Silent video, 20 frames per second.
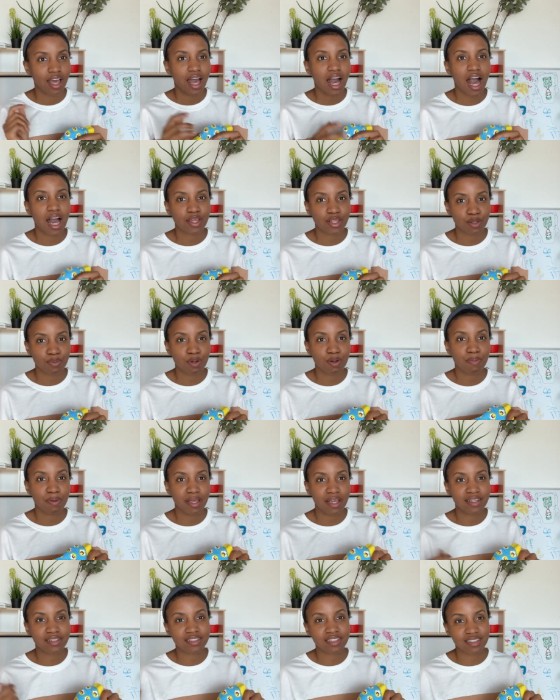I need to put
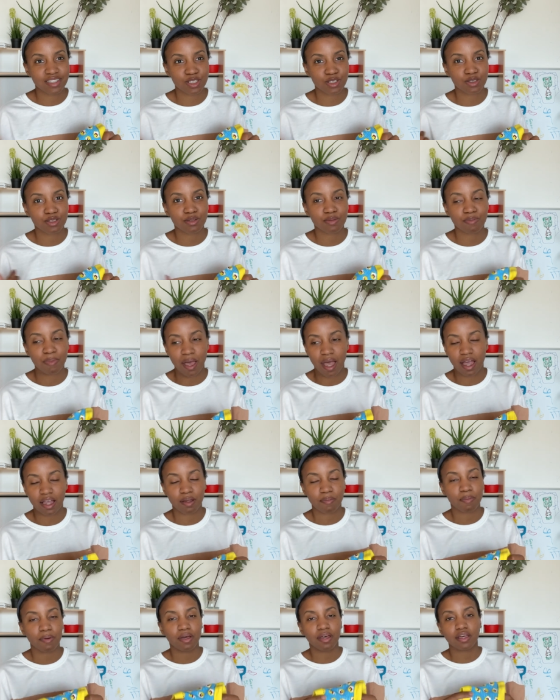pants in this
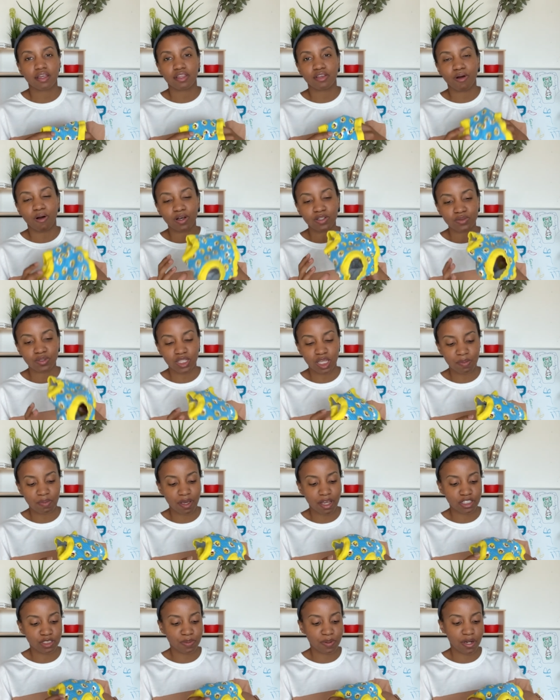bag, but you always want to keep
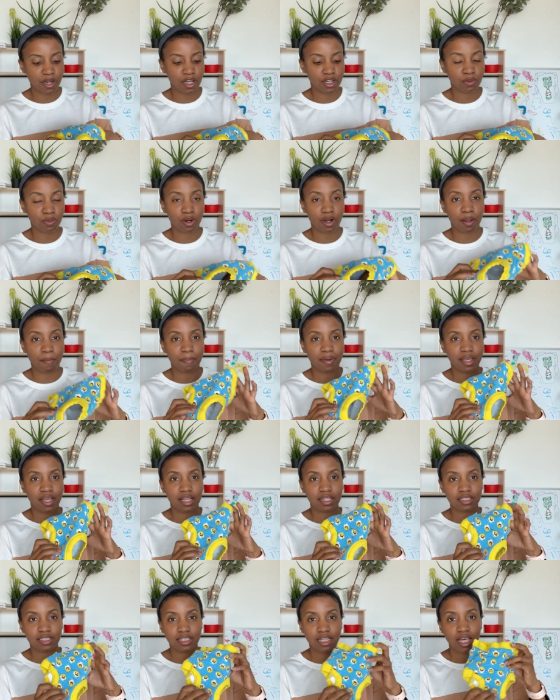extra pair of underwear and
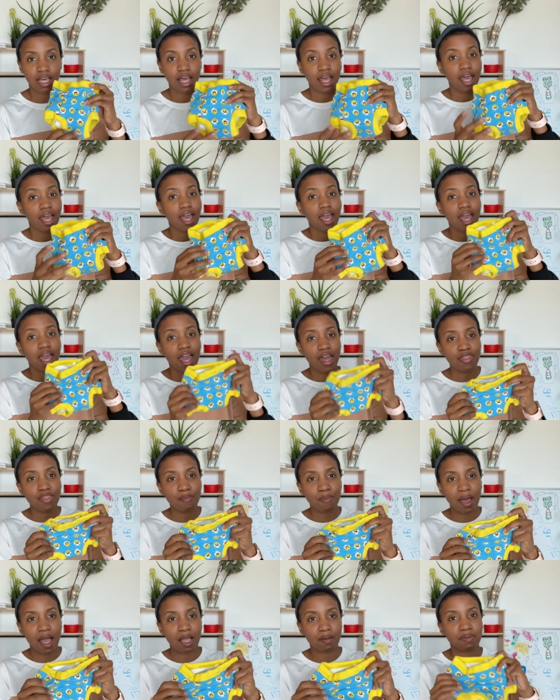pants in the
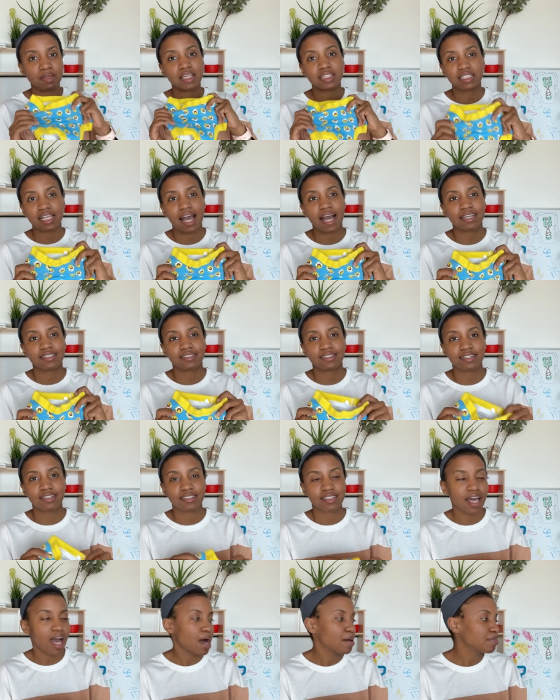bag because
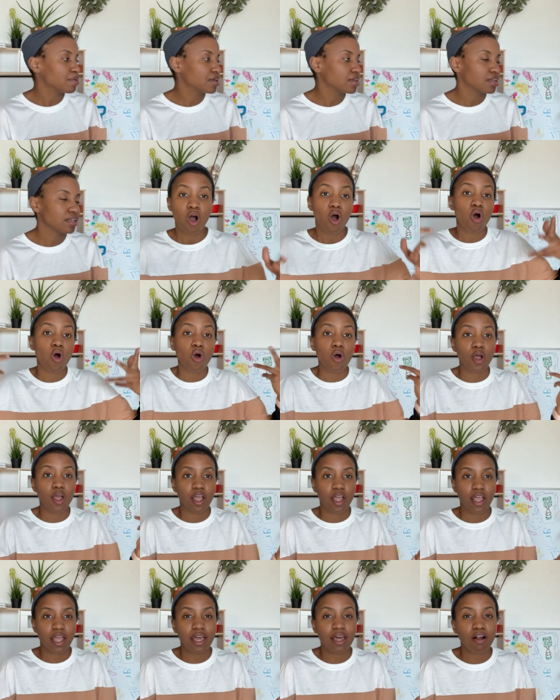accidents happen.
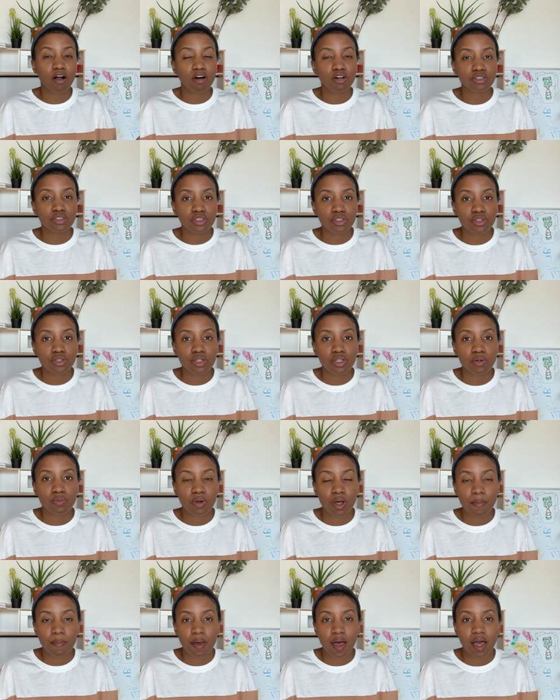And also you need a
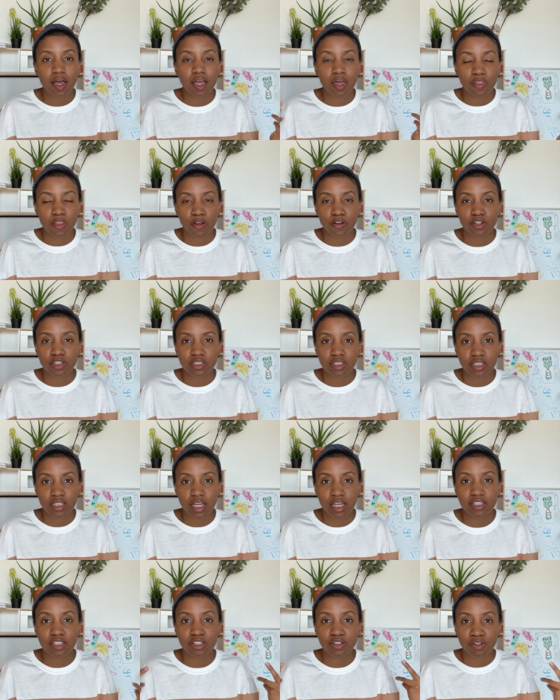wet bag in there just in
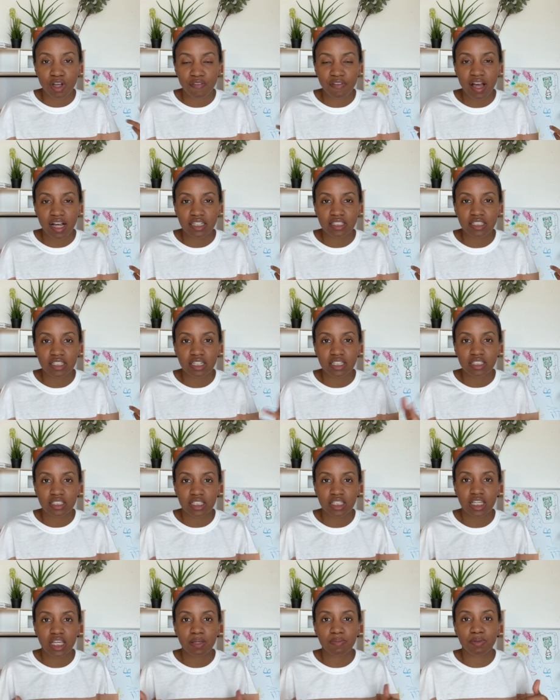case you do have accidents to
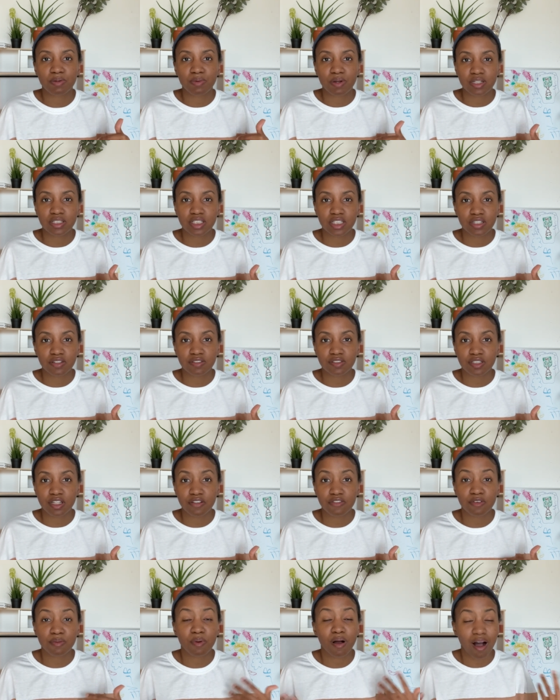keep the rest of your
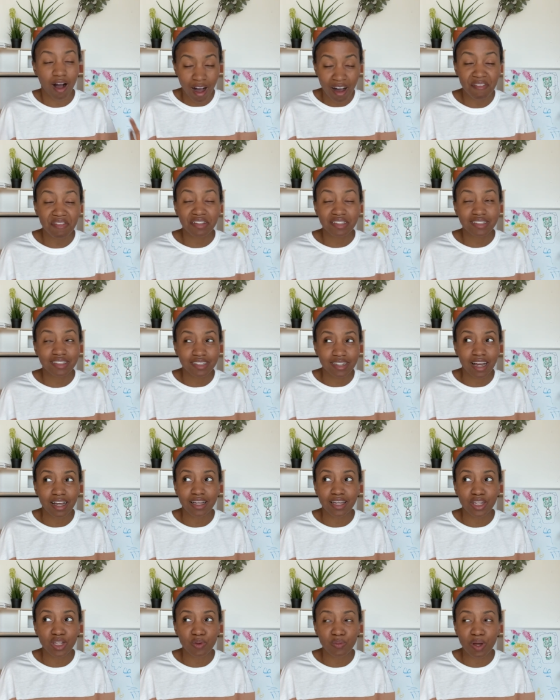stuff from obviously not
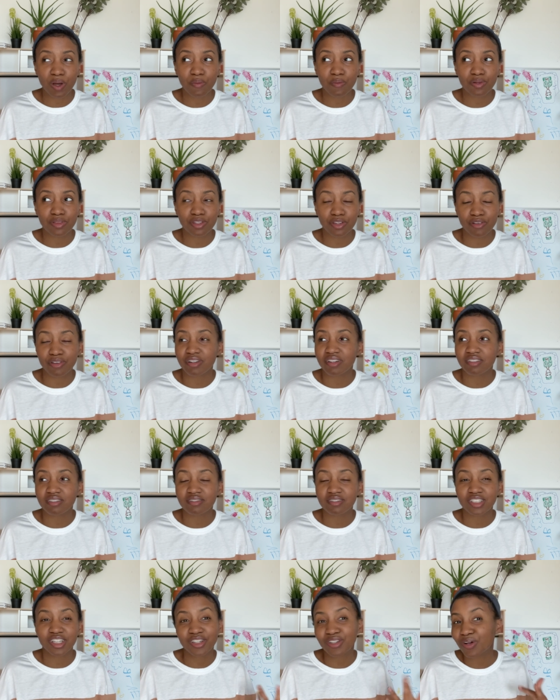getting wet with
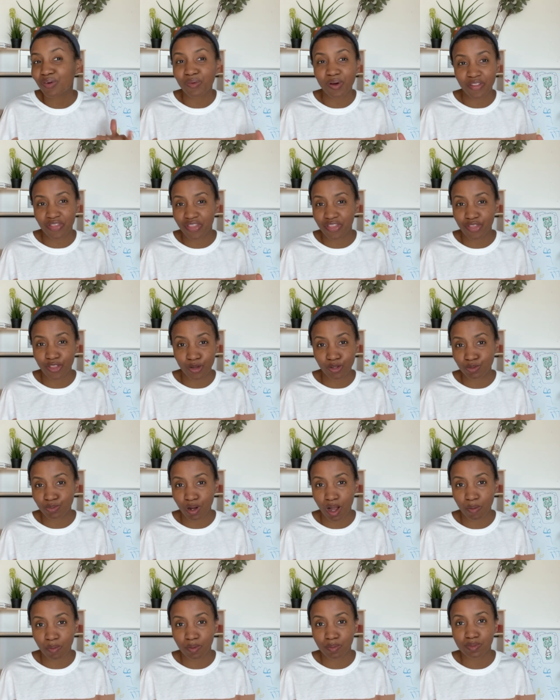urine. You don't want those
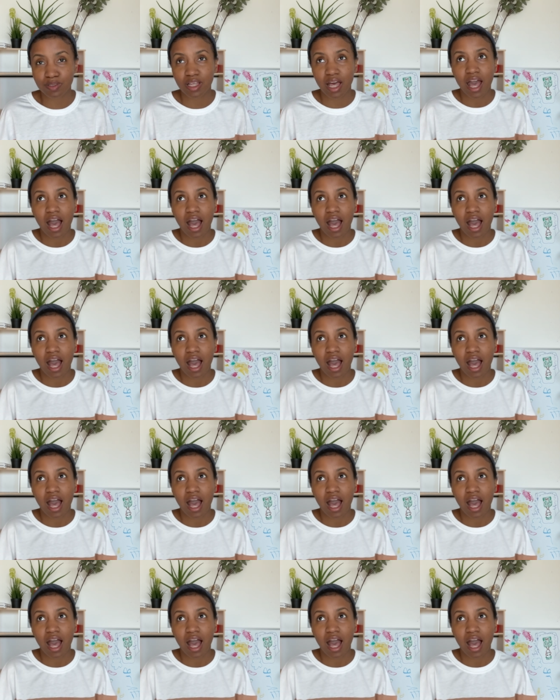problems.